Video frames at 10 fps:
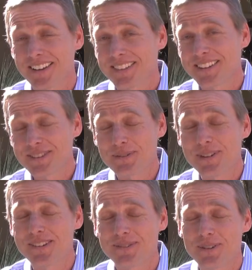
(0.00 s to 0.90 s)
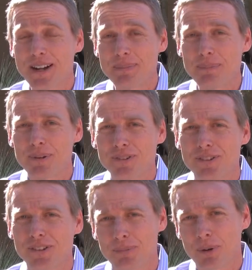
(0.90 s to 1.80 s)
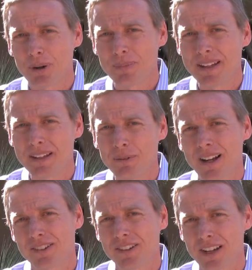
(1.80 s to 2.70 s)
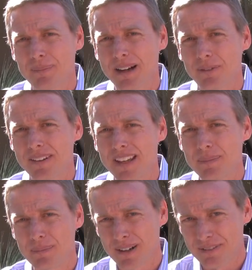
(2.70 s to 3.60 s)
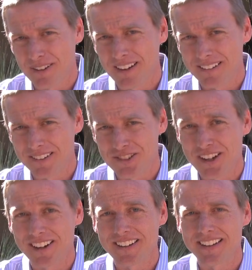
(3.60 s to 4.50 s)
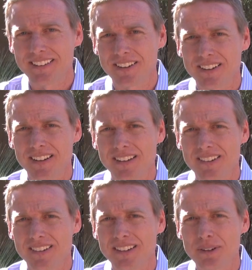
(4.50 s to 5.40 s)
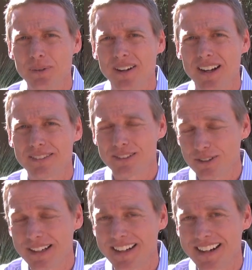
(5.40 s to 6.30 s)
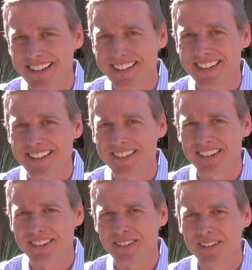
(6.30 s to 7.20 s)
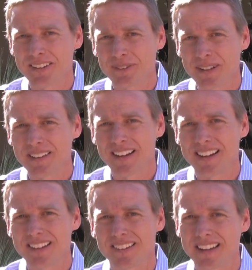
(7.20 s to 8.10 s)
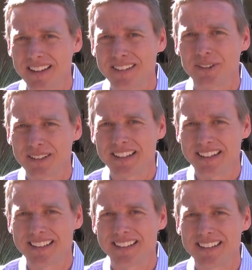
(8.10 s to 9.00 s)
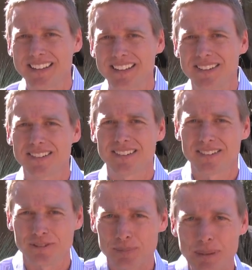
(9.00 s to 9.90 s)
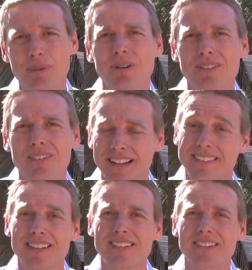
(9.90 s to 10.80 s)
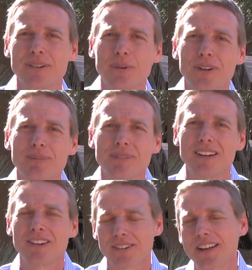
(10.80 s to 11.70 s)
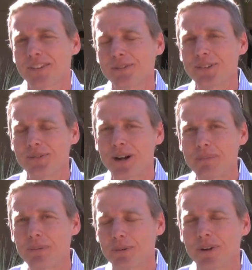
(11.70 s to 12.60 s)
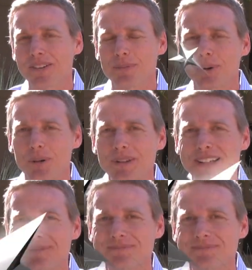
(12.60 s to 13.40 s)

I think the reason why people should support me will actually come out when they meet my father, Jerry. They're going to see what kind of a great guy he is, and they're going to realize, hey, donating a kidney, it's for people like this in the world. So that's the reason why people would want to support me.